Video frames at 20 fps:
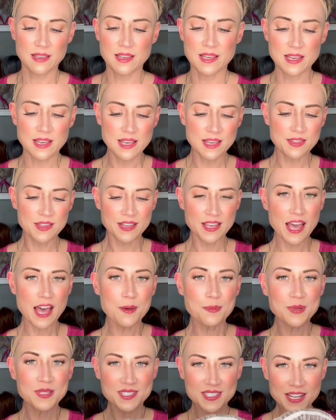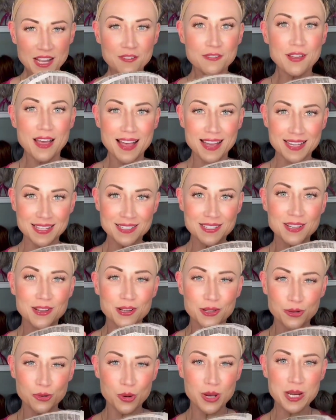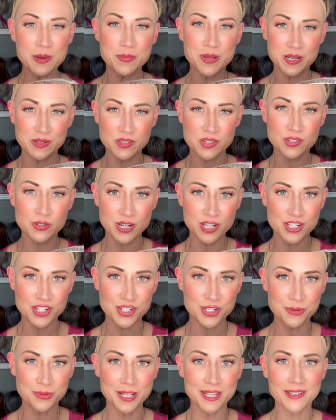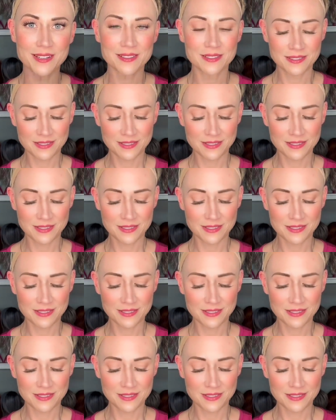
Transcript: And the cap itself has quite a bit of stretch to it.